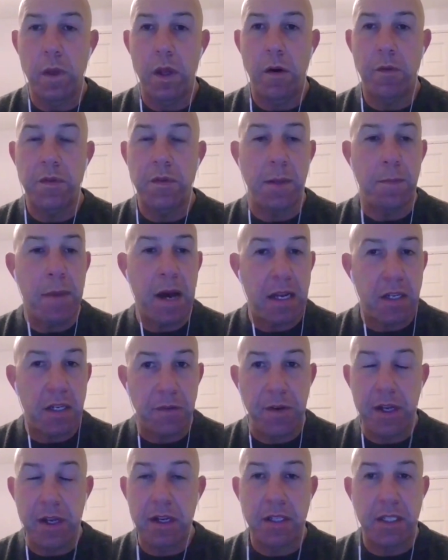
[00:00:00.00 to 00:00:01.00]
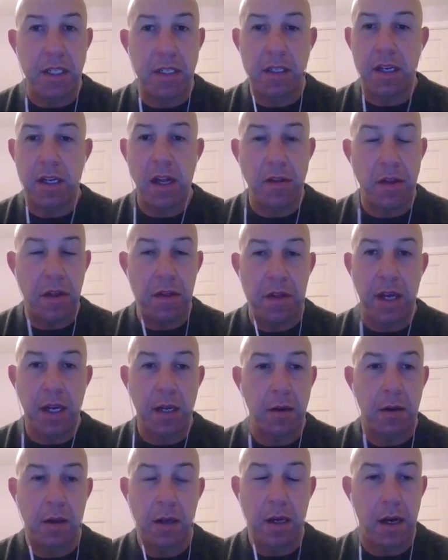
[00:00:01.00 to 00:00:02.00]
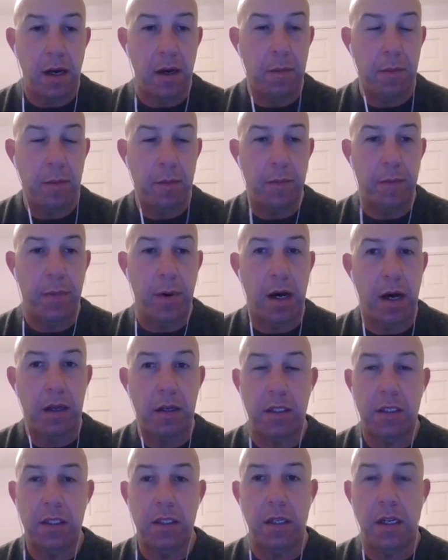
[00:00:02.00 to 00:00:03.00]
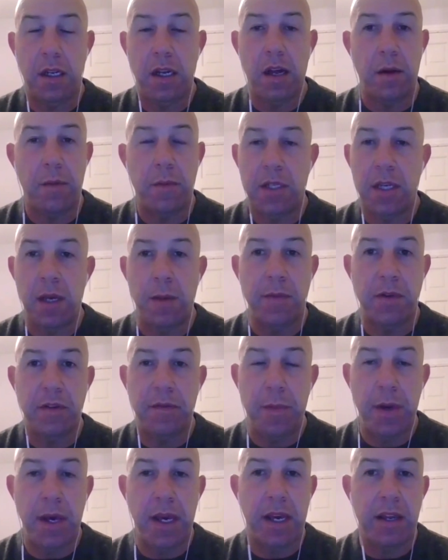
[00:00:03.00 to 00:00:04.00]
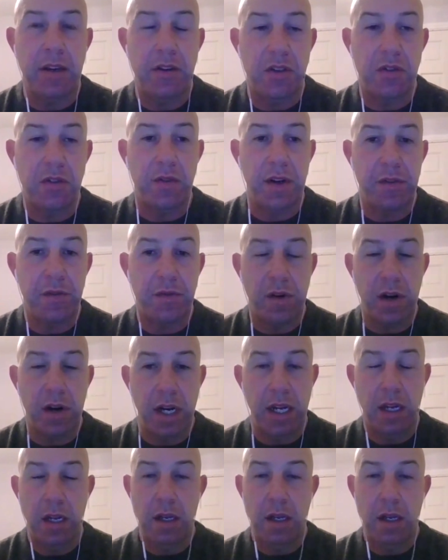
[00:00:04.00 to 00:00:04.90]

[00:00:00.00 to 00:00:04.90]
Obviously, match fitness is another thing, but yeah, in terms of being injury free,